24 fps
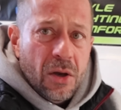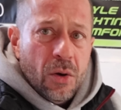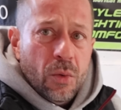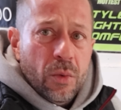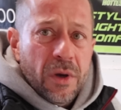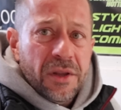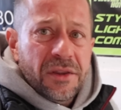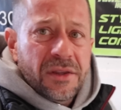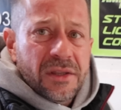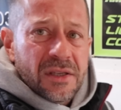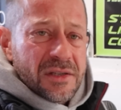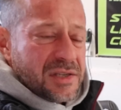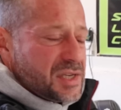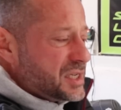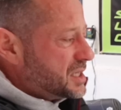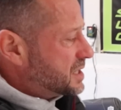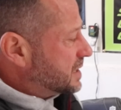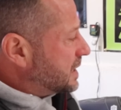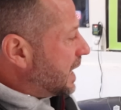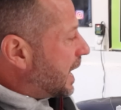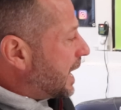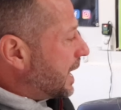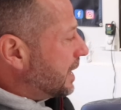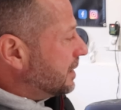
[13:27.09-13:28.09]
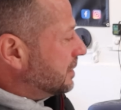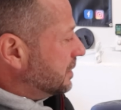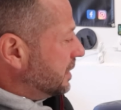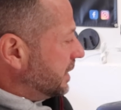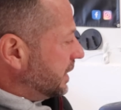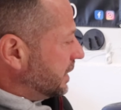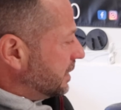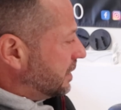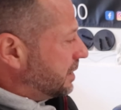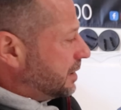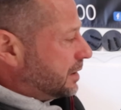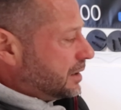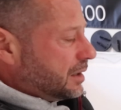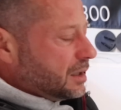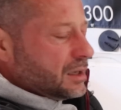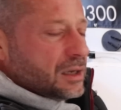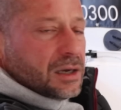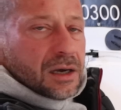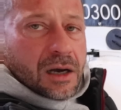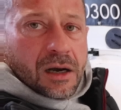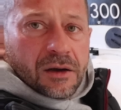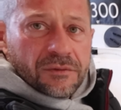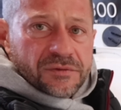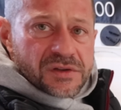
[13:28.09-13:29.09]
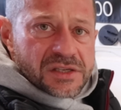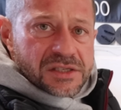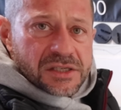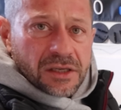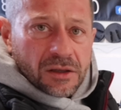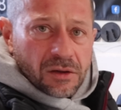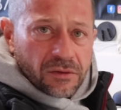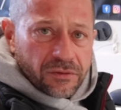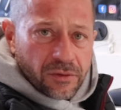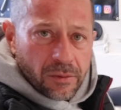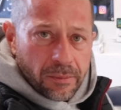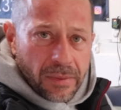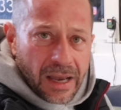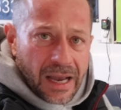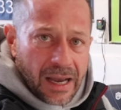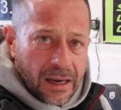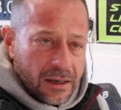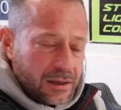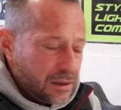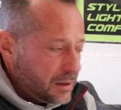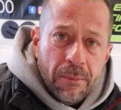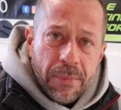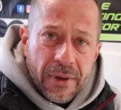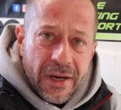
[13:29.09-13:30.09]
with the styling of Silverback.